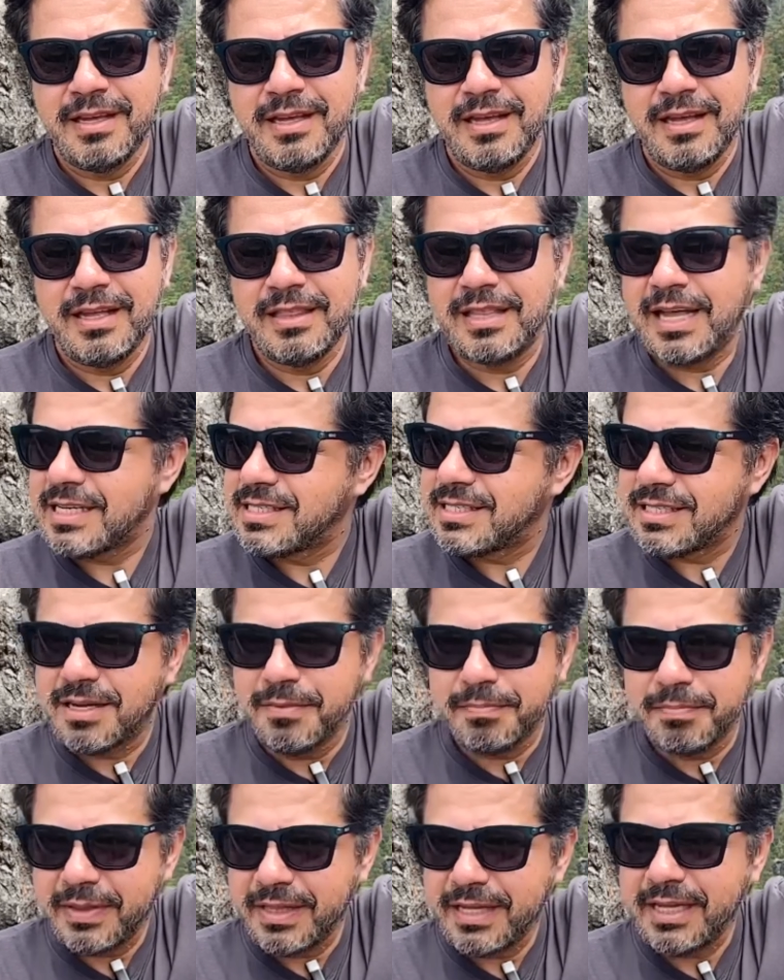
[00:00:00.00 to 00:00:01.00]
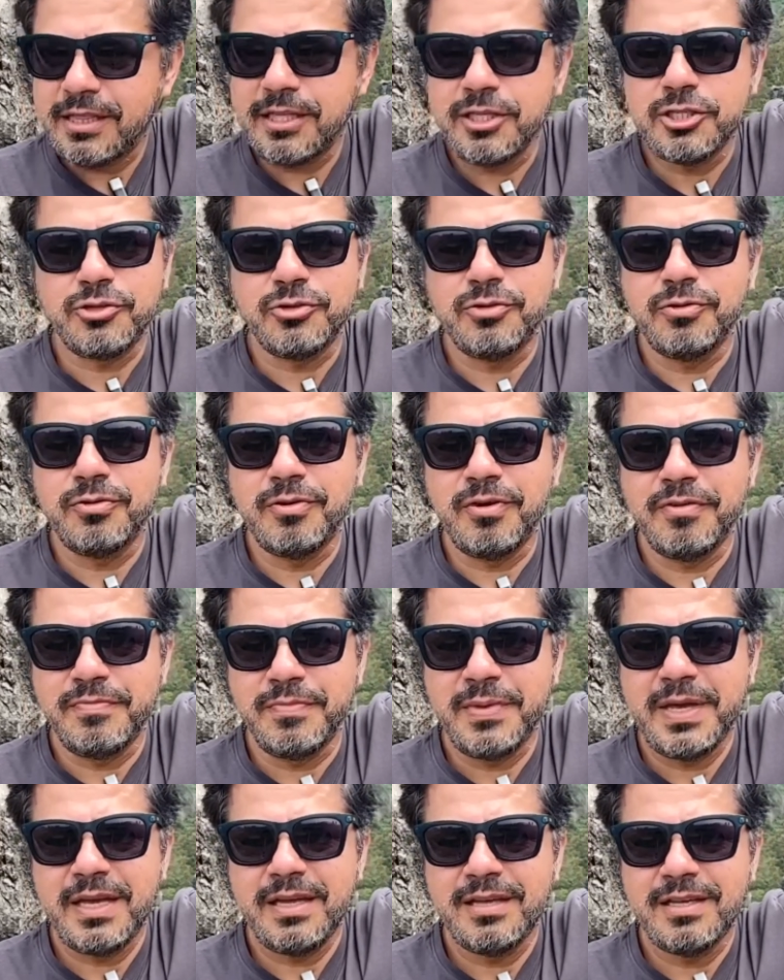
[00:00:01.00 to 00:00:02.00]
And that's completely true of
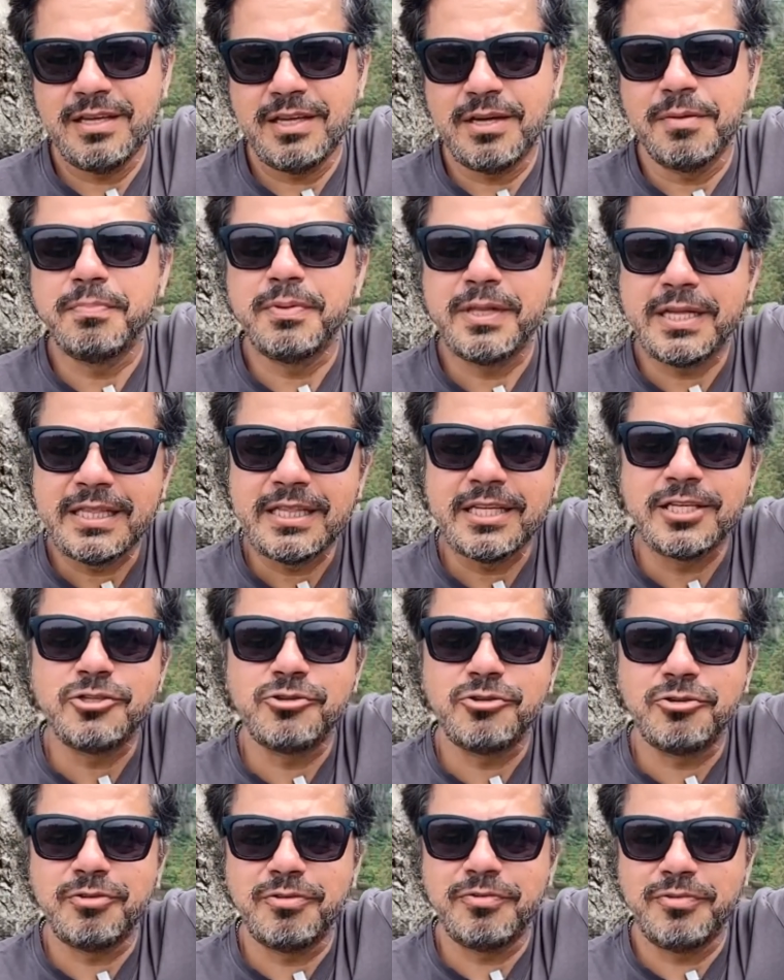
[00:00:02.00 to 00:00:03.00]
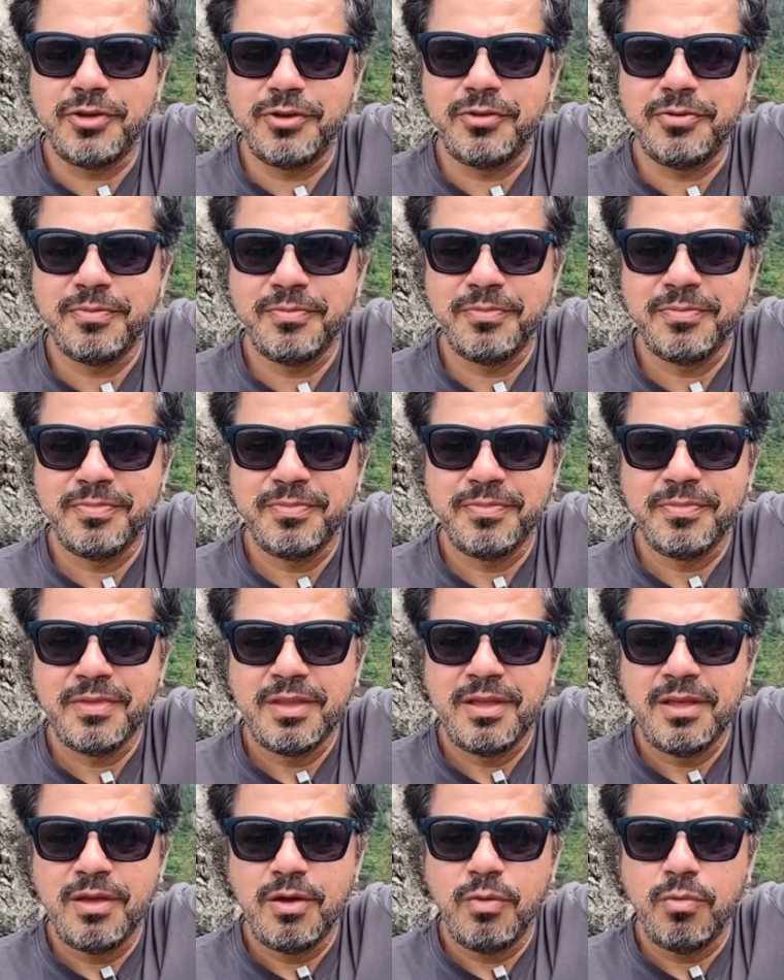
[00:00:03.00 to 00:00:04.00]
me, completely true of you.
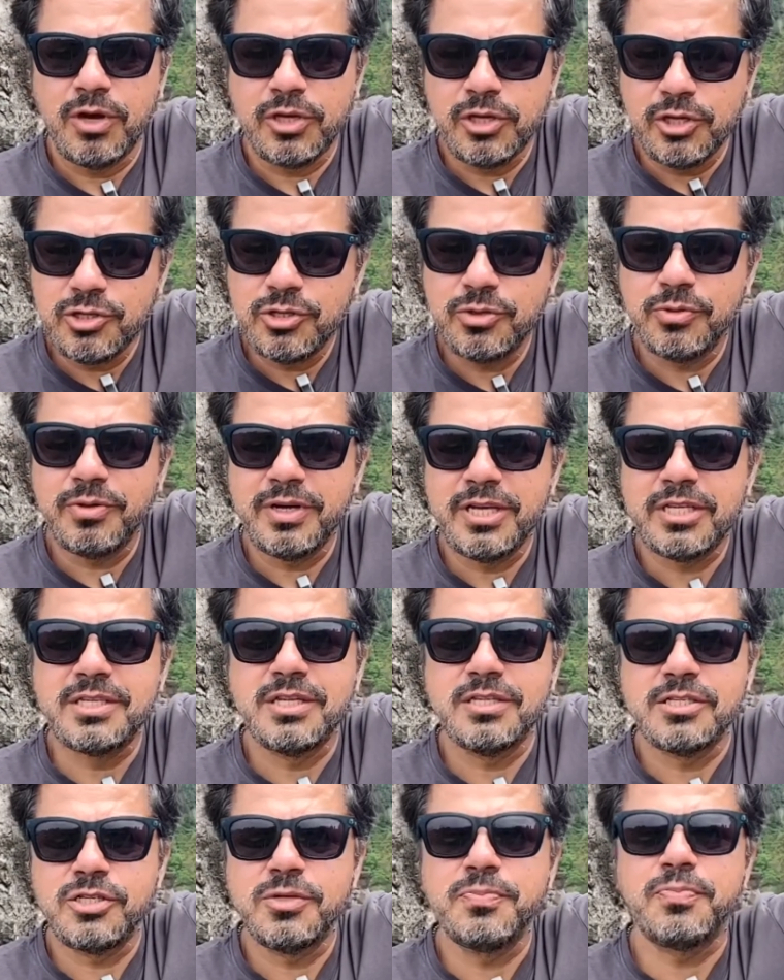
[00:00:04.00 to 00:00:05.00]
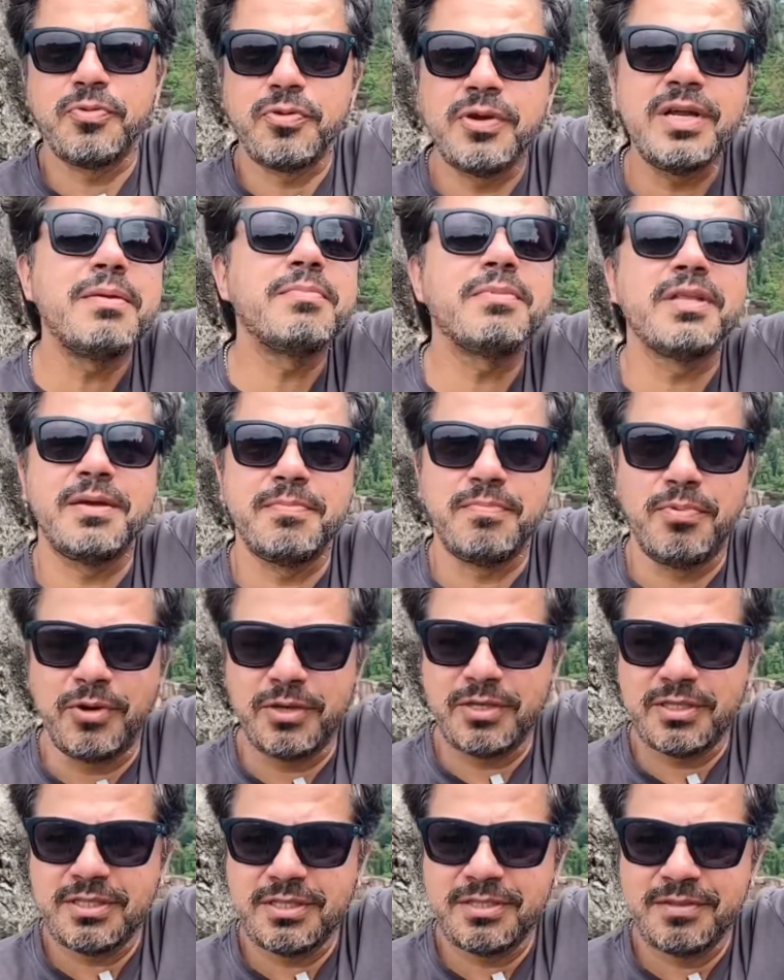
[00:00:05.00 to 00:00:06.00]
What you do is supremely
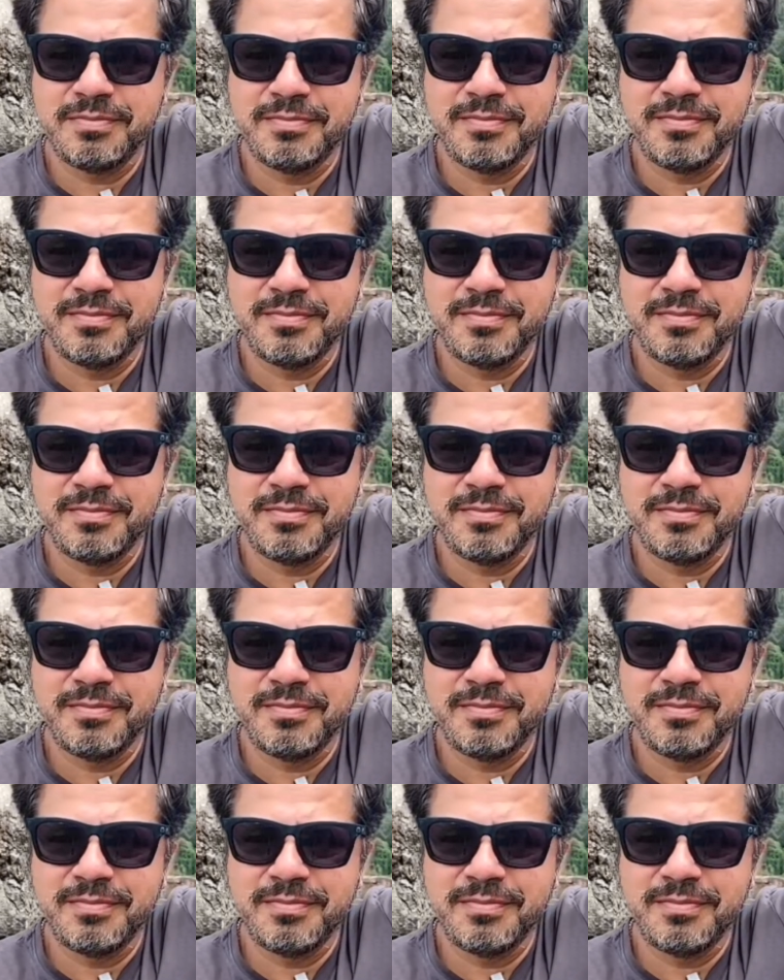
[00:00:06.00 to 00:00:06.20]
important.